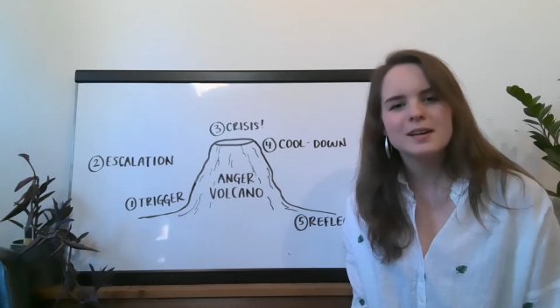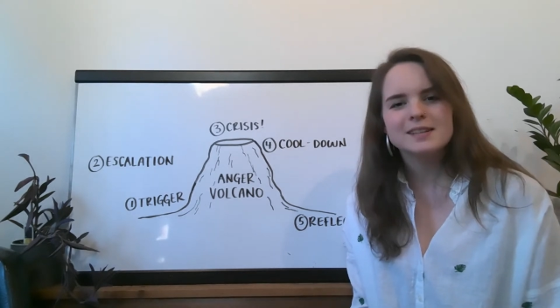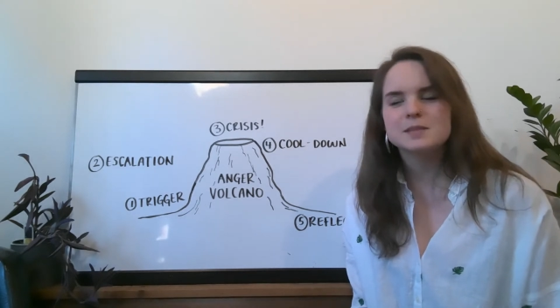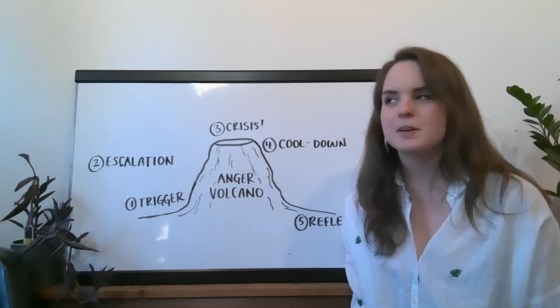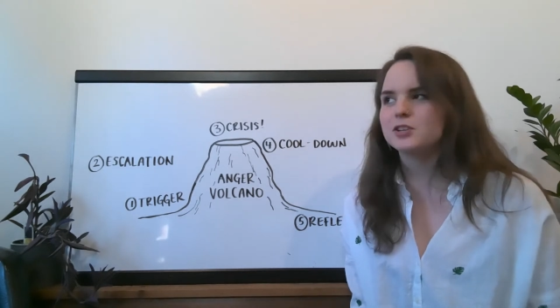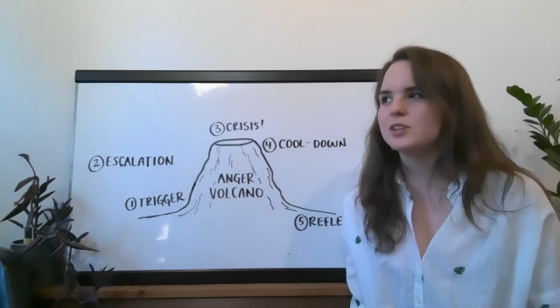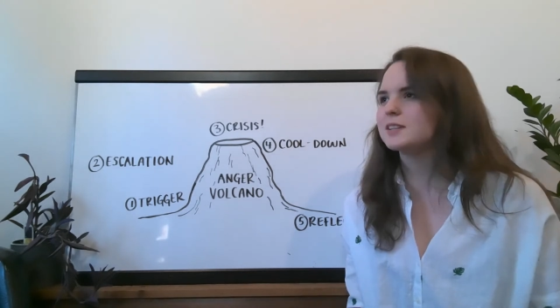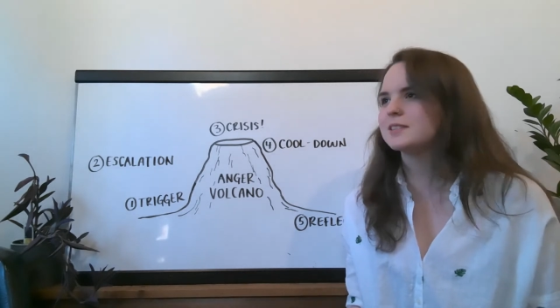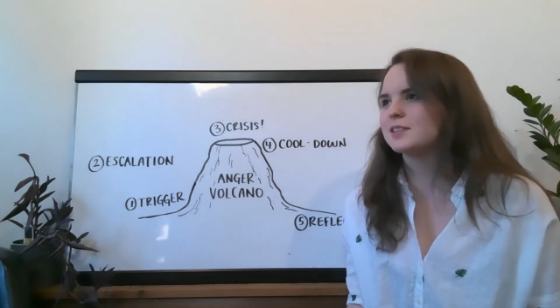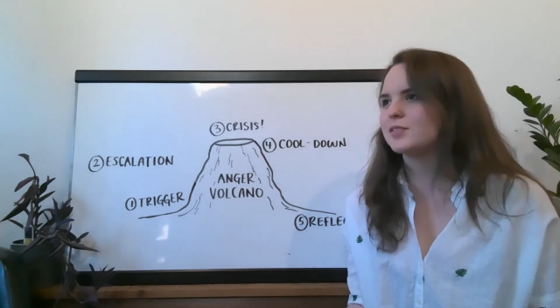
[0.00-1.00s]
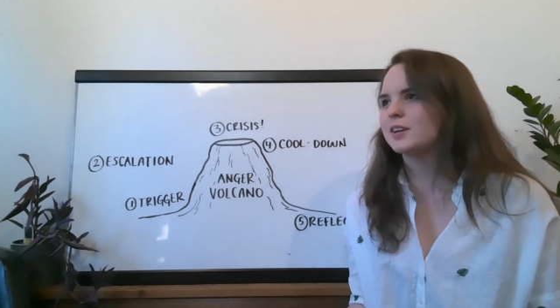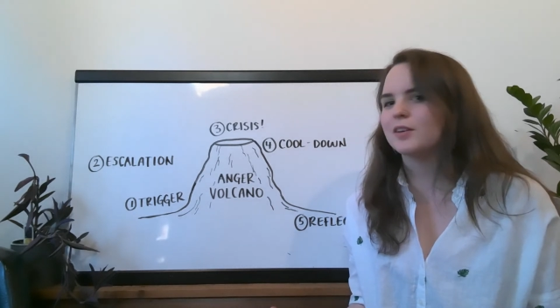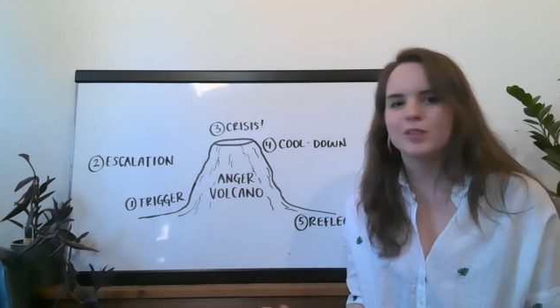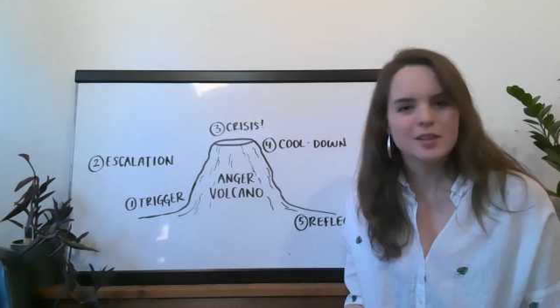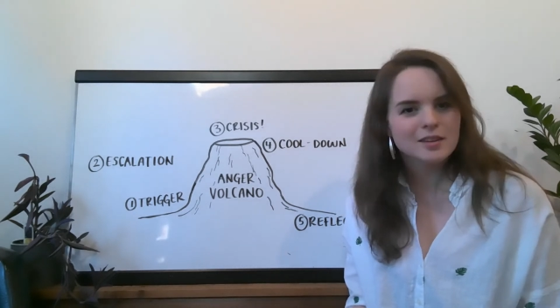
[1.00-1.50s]
especially considering
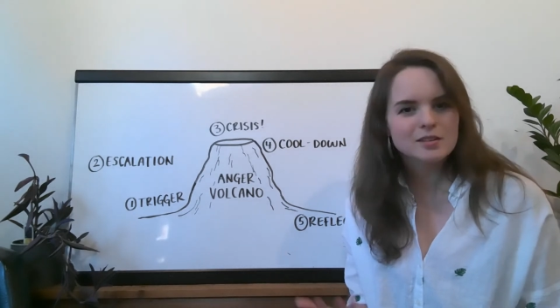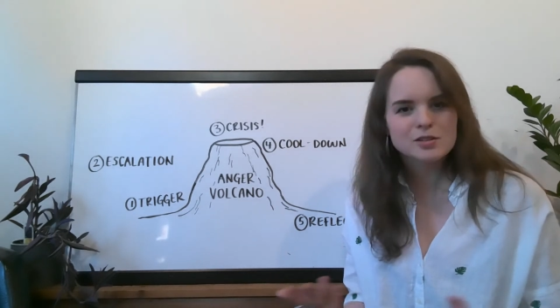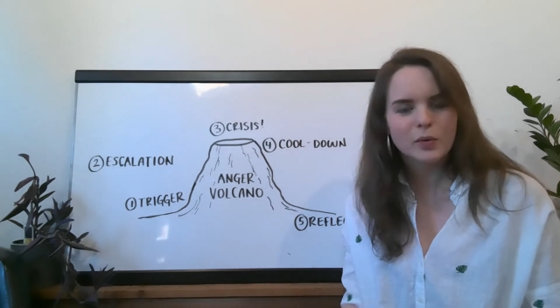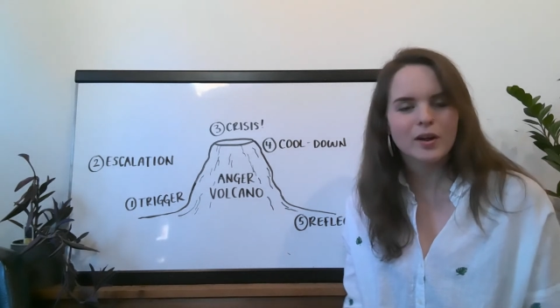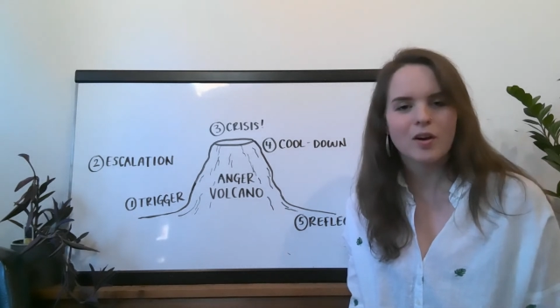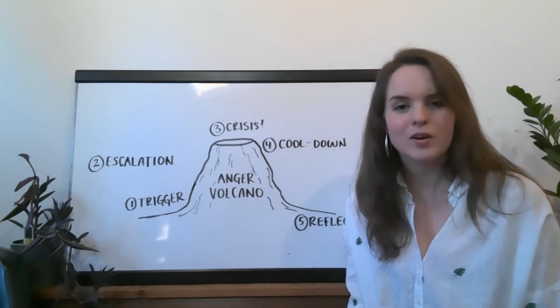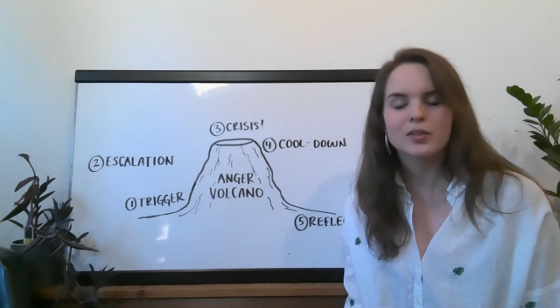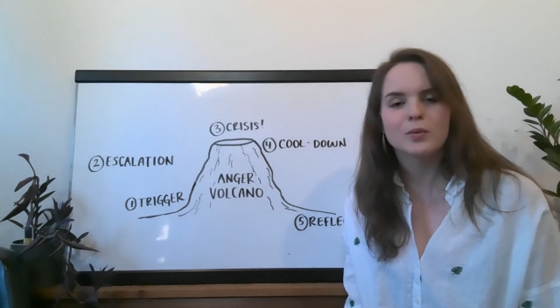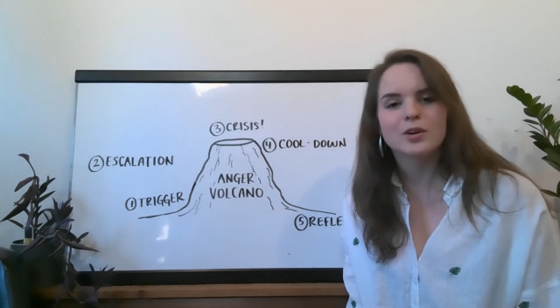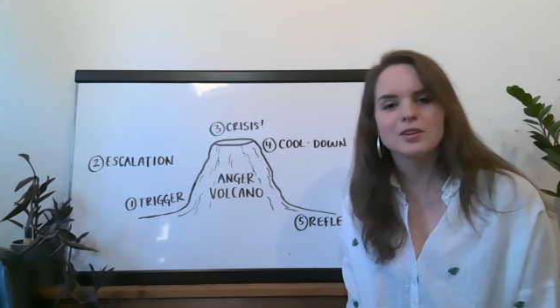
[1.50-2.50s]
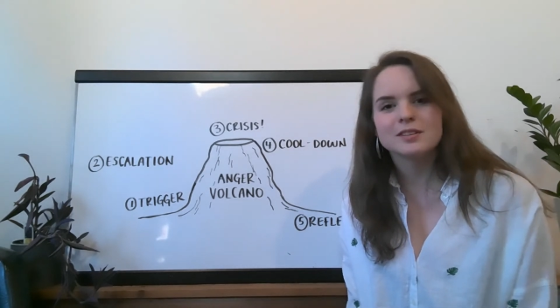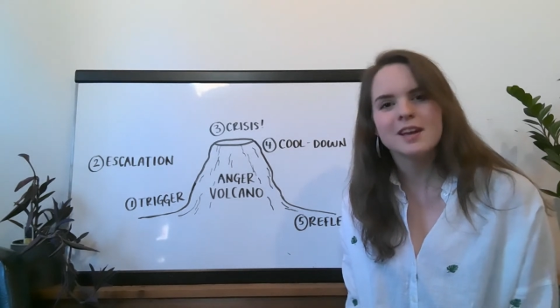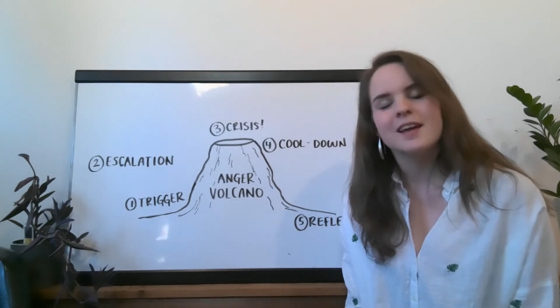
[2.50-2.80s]
everything that's going on in the world,